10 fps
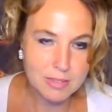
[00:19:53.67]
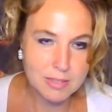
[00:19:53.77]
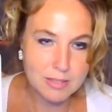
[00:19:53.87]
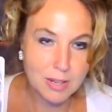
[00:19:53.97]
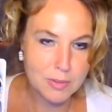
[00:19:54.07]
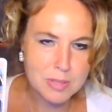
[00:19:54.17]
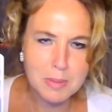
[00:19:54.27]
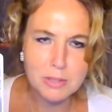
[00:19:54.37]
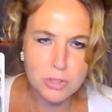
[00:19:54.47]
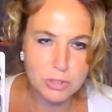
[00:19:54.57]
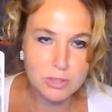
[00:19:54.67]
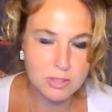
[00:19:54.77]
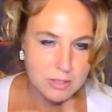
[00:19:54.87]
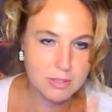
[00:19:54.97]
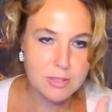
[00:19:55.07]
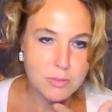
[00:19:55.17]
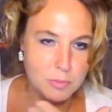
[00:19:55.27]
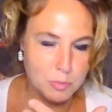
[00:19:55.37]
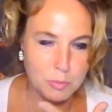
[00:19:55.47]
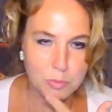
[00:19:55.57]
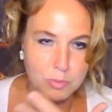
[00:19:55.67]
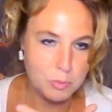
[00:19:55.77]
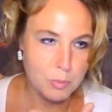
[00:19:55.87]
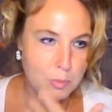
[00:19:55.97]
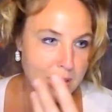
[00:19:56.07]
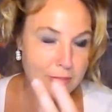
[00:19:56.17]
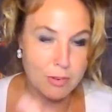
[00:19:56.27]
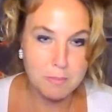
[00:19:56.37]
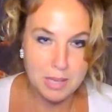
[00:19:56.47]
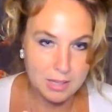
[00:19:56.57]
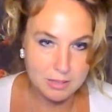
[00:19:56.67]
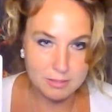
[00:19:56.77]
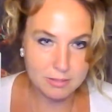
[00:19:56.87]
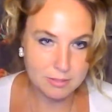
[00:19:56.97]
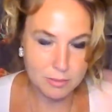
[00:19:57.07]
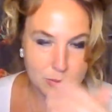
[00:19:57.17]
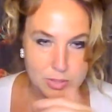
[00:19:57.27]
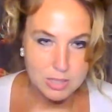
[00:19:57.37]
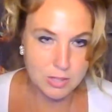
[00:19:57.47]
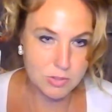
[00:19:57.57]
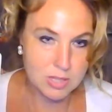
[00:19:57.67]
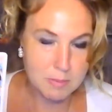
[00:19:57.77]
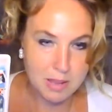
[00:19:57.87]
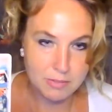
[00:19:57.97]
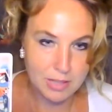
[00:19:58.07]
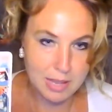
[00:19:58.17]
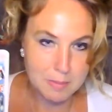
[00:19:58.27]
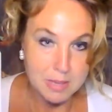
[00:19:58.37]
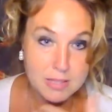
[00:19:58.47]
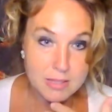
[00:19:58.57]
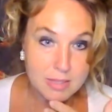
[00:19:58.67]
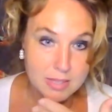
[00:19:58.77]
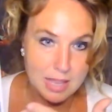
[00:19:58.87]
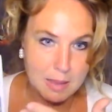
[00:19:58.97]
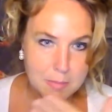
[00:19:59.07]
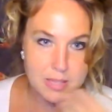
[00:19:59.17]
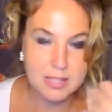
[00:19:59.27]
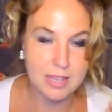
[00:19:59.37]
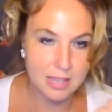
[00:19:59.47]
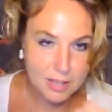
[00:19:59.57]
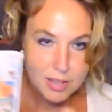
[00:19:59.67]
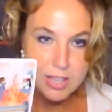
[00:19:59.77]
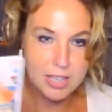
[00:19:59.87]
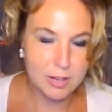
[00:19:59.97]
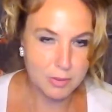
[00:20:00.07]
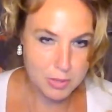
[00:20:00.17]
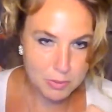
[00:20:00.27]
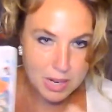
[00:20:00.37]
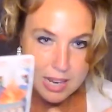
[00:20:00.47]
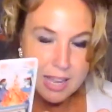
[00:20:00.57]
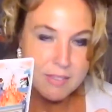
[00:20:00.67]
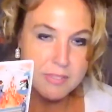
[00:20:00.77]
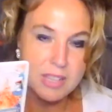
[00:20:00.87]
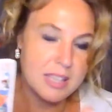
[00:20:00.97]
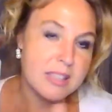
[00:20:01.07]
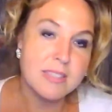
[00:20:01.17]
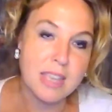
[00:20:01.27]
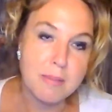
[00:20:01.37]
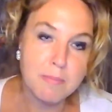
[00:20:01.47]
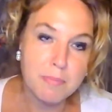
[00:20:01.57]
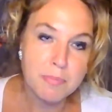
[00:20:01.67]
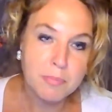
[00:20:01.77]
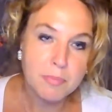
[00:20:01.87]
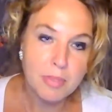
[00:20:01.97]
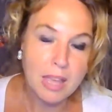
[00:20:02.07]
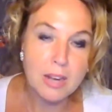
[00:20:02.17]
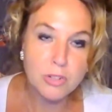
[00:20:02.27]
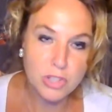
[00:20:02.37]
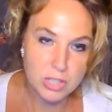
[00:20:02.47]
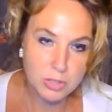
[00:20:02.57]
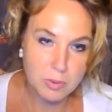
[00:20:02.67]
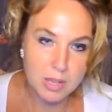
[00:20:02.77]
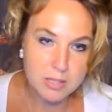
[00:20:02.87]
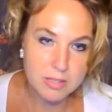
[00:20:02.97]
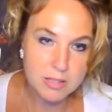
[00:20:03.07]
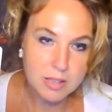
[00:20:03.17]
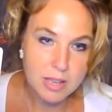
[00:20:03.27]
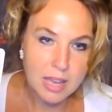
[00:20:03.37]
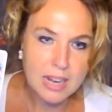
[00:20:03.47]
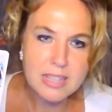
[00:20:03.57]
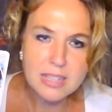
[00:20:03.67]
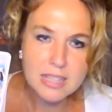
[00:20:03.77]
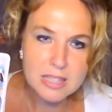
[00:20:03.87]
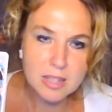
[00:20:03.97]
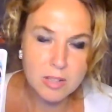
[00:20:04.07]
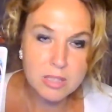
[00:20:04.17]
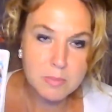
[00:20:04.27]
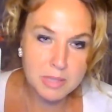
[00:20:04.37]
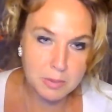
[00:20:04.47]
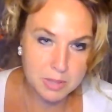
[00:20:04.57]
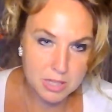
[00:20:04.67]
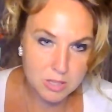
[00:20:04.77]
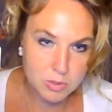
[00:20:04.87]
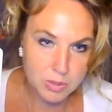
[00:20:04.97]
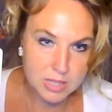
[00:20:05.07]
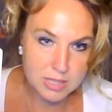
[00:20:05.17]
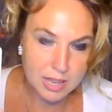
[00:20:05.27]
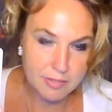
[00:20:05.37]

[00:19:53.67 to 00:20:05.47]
it's about wait for me till you see my flame. It's the same. It's like, you and I have like the same energy to us. And I think that's ultimately what this story is kind of